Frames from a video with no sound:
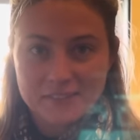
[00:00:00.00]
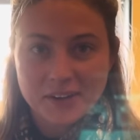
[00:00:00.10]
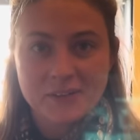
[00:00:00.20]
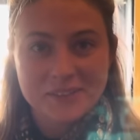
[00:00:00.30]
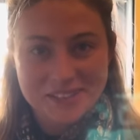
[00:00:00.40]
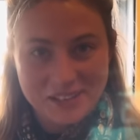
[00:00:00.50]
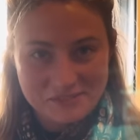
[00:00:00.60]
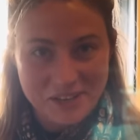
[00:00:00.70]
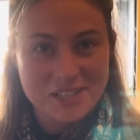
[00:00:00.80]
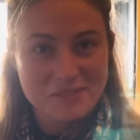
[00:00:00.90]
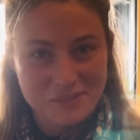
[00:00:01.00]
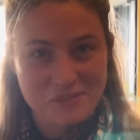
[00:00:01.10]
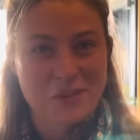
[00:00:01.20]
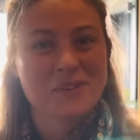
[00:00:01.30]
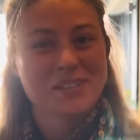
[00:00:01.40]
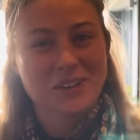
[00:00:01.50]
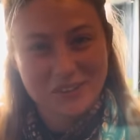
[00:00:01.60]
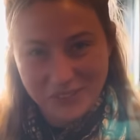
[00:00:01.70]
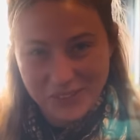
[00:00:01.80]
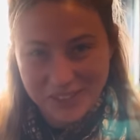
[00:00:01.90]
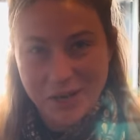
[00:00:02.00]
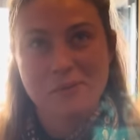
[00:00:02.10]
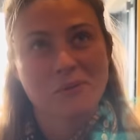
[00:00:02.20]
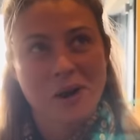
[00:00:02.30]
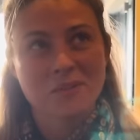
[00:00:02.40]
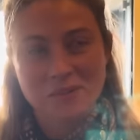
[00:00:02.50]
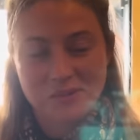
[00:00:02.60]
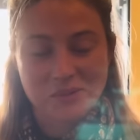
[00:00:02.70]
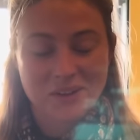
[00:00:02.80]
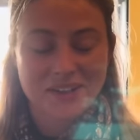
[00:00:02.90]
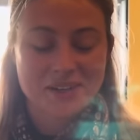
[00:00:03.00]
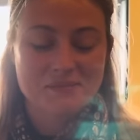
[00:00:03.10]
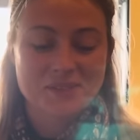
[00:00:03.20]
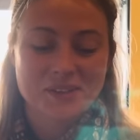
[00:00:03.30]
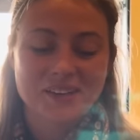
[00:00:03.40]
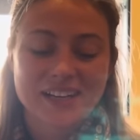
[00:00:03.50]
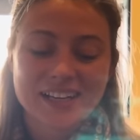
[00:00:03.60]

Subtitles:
I went to confession before we started walking up, or while we were walking up, so